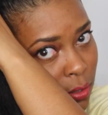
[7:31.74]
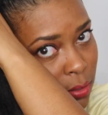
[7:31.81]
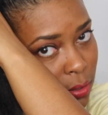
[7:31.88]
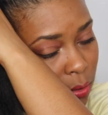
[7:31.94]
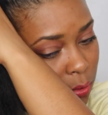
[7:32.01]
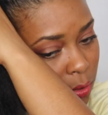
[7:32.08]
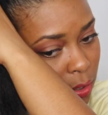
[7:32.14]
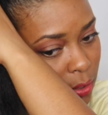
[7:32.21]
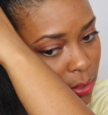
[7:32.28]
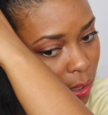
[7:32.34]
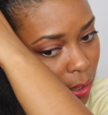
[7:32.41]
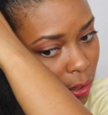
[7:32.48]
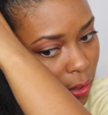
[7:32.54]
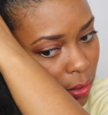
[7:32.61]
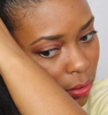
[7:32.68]
So I'm gonna
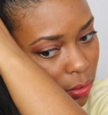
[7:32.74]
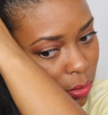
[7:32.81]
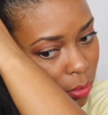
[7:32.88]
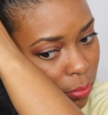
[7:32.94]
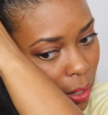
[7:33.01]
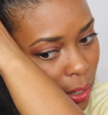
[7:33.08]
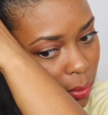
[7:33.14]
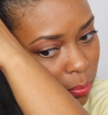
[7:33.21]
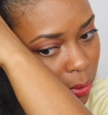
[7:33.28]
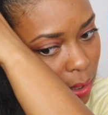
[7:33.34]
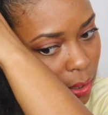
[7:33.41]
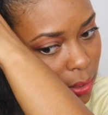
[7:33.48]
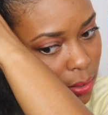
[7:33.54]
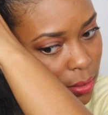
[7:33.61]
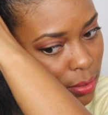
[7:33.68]
take the right
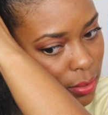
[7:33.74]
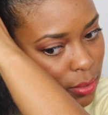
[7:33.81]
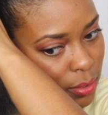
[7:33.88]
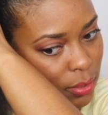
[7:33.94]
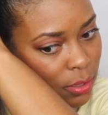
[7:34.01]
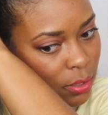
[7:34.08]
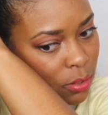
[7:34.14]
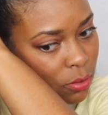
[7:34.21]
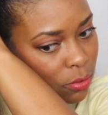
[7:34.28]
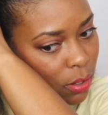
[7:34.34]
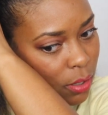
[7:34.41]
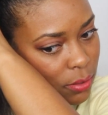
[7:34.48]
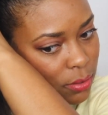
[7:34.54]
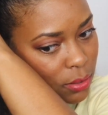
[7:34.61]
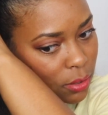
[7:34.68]
piece,
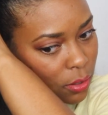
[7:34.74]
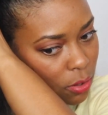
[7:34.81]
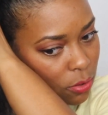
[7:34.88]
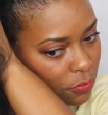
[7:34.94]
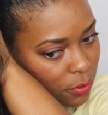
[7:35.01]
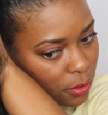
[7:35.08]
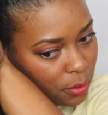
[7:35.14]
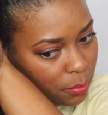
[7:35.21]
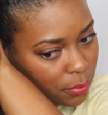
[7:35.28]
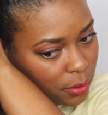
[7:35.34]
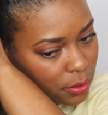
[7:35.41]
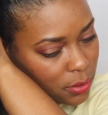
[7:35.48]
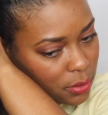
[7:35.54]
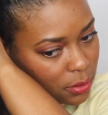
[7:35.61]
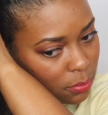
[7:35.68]
cross it over,
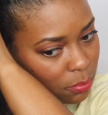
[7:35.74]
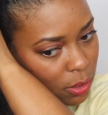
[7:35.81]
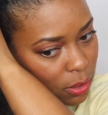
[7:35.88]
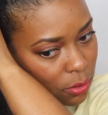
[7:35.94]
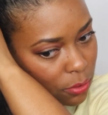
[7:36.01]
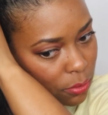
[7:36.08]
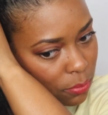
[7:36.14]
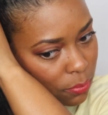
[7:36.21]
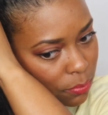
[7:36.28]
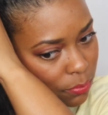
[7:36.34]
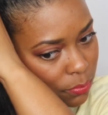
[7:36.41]
bring it to the middle.